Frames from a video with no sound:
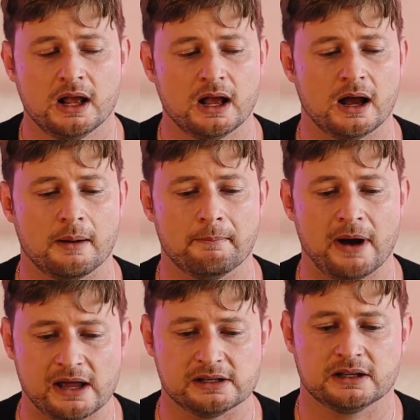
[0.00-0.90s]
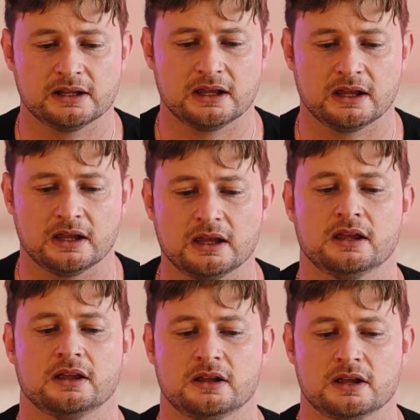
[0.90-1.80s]
But
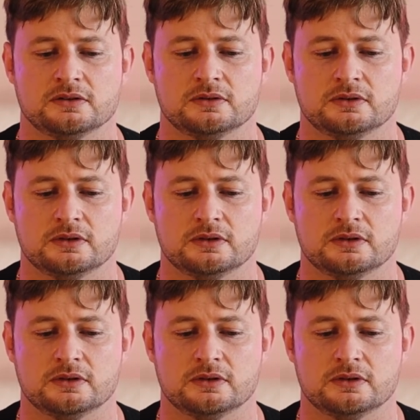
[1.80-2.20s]
it